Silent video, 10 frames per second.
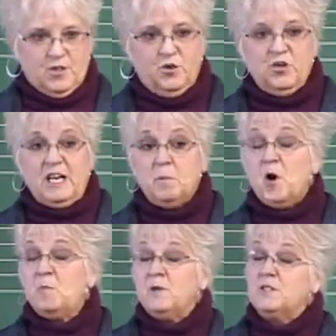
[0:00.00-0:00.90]
The unique
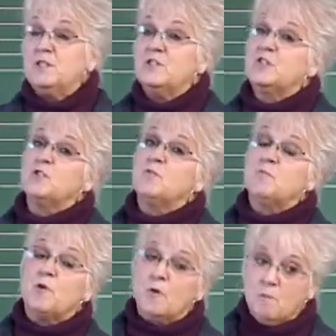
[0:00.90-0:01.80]
purpose is to
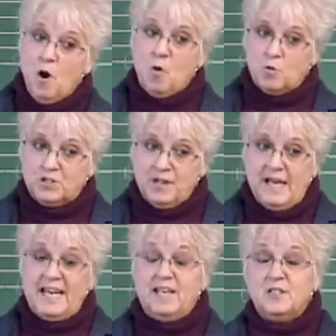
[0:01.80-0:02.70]
promote
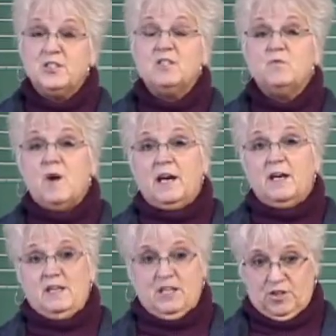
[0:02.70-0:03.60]
instant
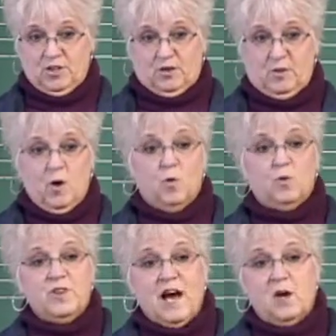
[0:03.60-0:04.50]
recognition
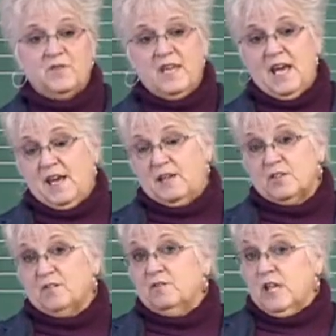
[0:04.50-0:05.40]
without the
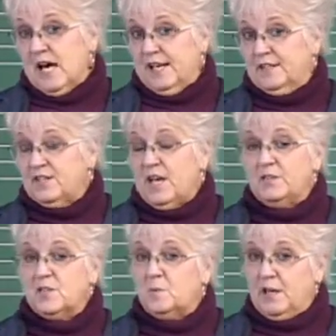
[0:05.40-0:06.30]
aids of lines
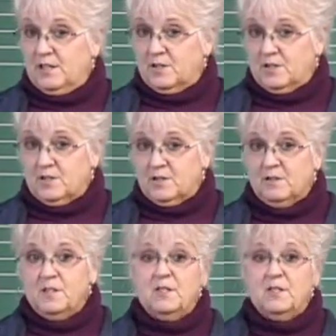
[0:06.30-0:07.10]
and spaces.